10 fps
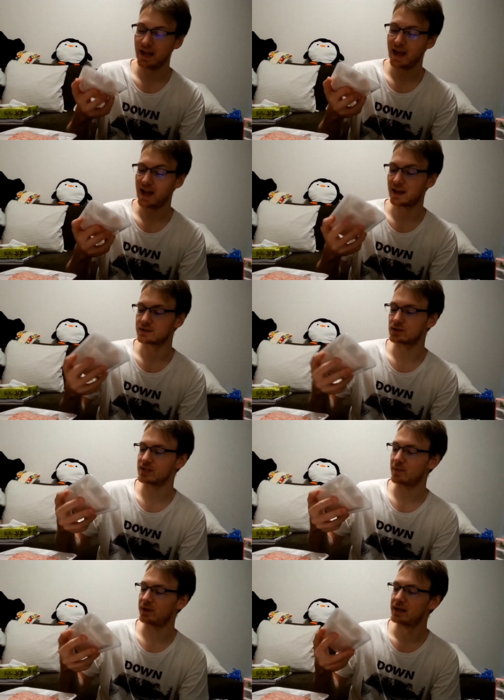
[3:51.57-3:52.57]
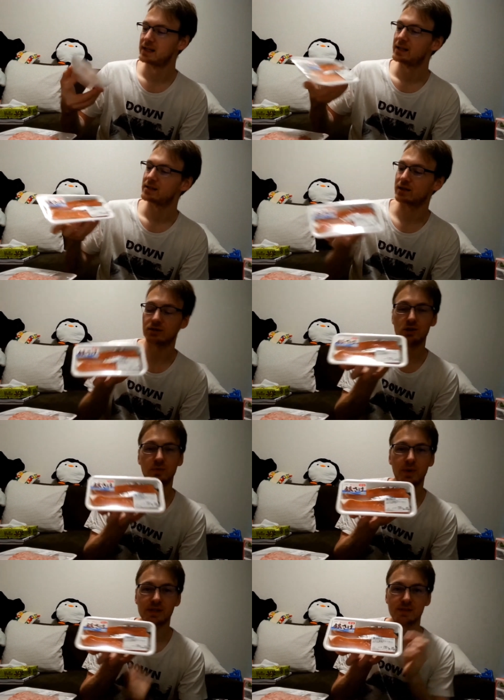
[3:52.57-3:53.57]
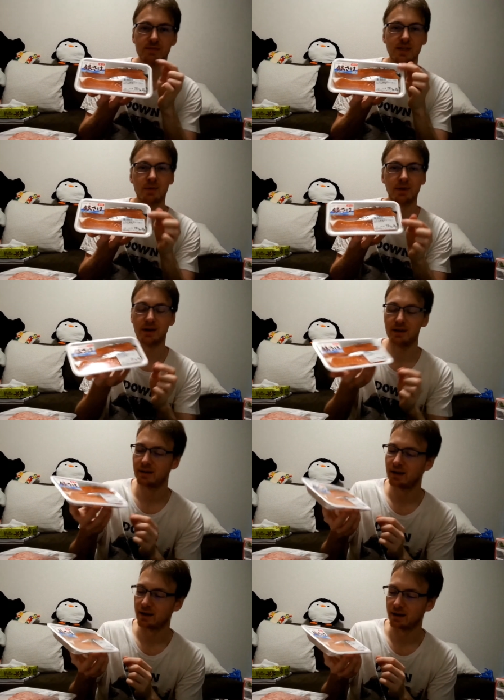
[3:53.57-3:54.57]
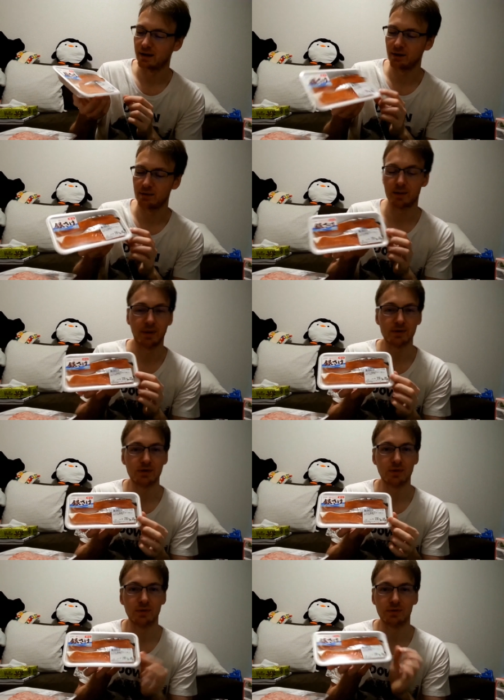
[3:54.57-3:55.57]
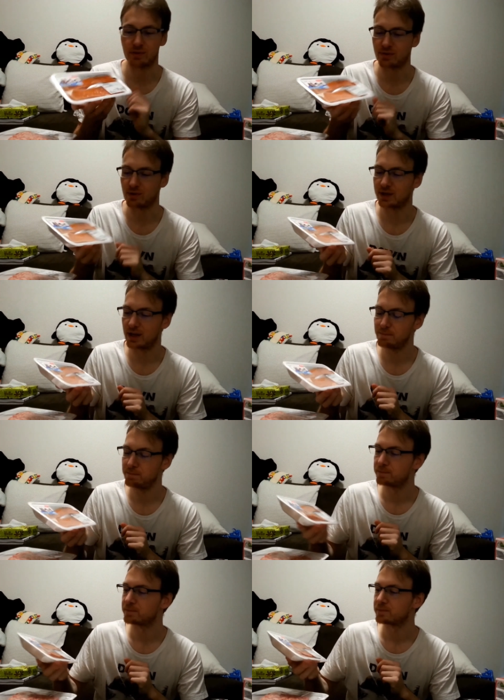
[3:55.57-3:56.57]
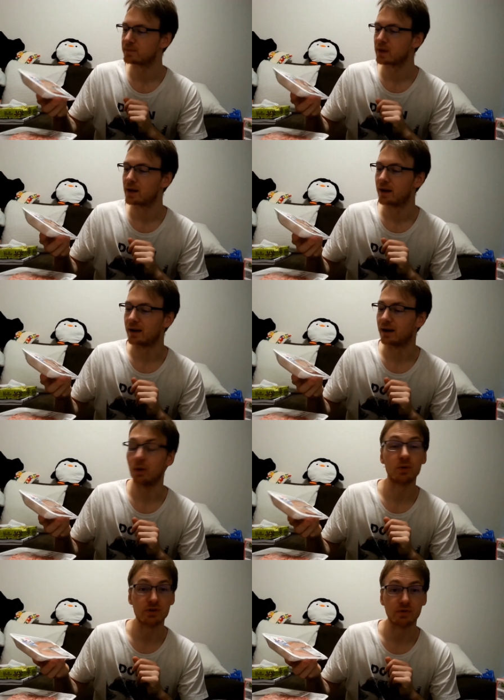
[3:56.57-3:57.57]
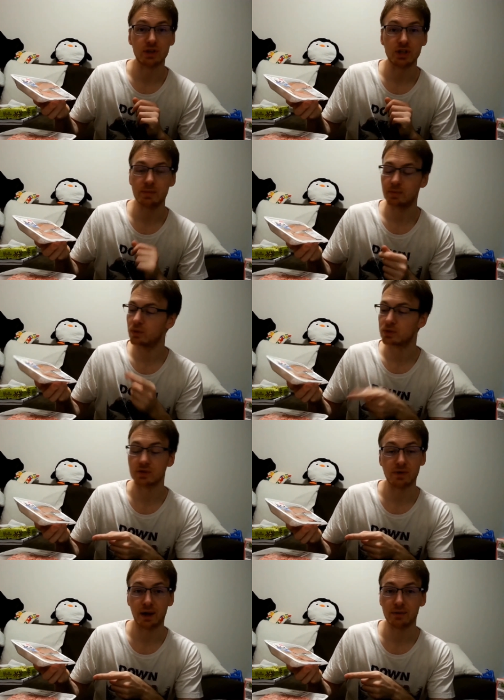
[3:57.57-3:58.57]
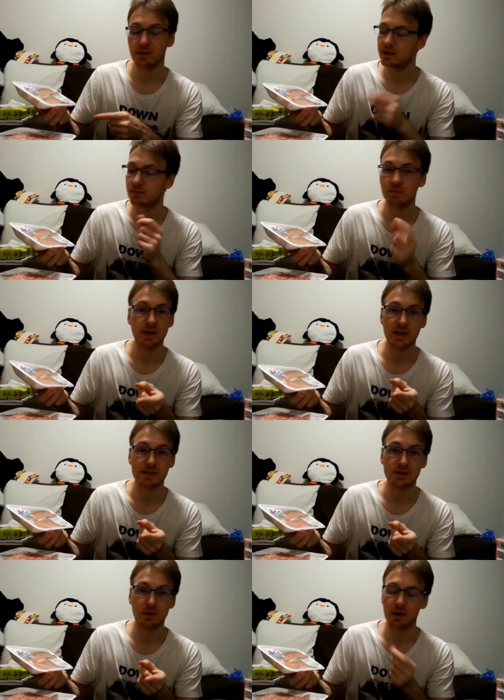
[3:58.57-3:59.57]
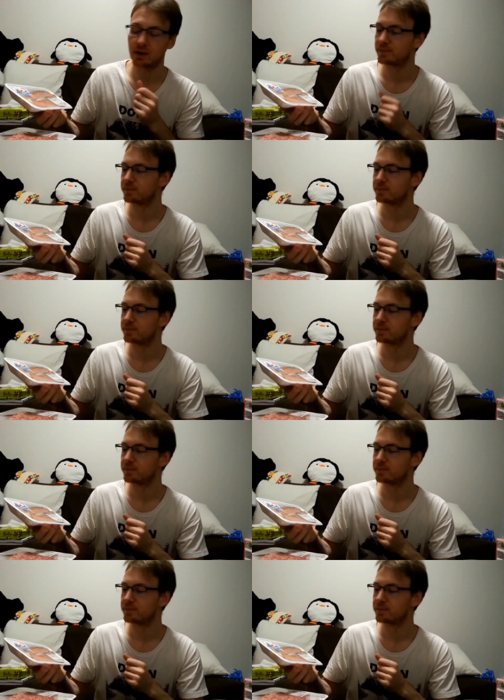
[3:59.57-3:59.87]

Yay! So salmon, so 2 pieces of salmon here, only about 230 yen. Also very cheap, also very healthy, really easy to cook.